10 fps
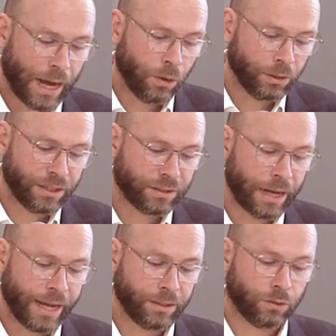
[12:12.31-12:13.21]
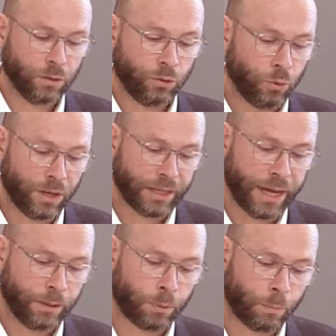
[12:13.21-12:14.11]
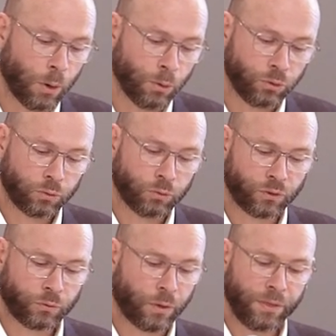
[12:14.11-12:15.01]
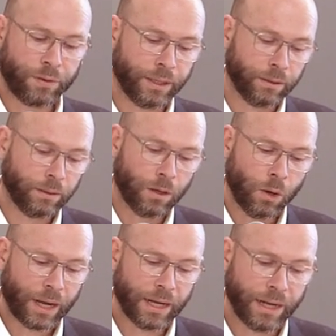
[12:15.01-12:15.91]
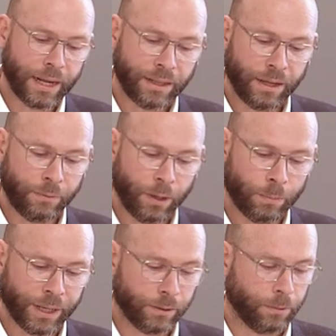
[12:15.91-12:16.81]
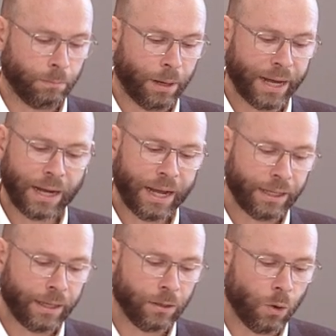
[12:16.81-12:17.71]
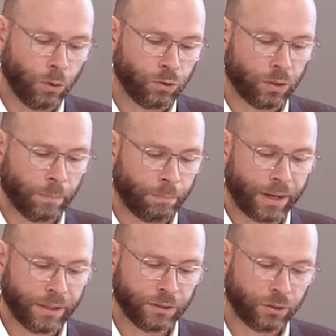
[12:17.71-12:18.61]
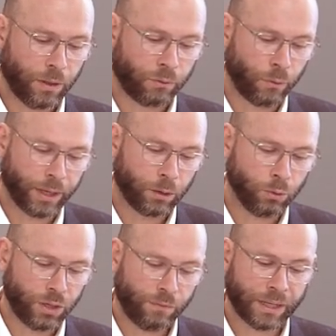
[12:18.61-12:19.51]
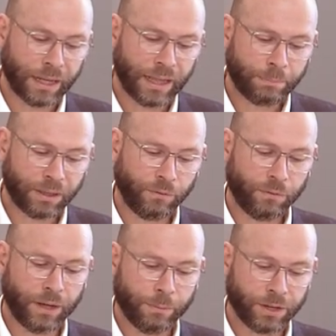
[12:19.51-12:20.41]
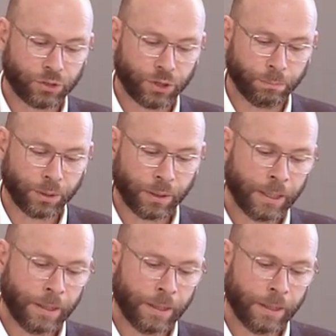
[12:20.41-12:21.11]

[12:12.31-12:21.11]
Along these lines, USAID proposed to strengthen locally led development by aligning goals and partners through inclusive and adaptive leadership